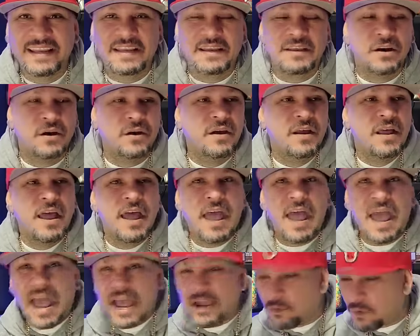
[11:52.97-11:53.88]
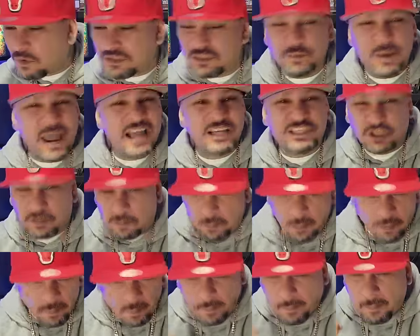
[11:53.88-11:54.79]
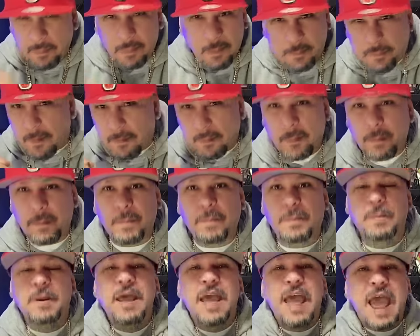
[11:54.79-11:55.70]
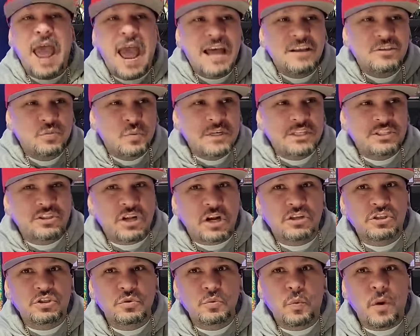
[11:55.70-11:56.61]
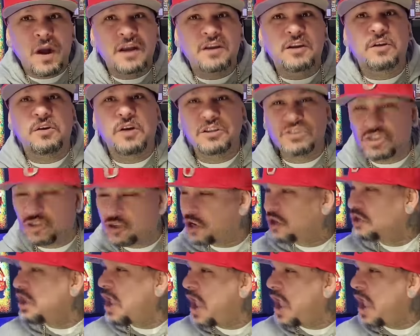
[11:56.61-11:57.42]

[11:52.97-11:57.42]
You know? We're smashing. As we start to walk across the street.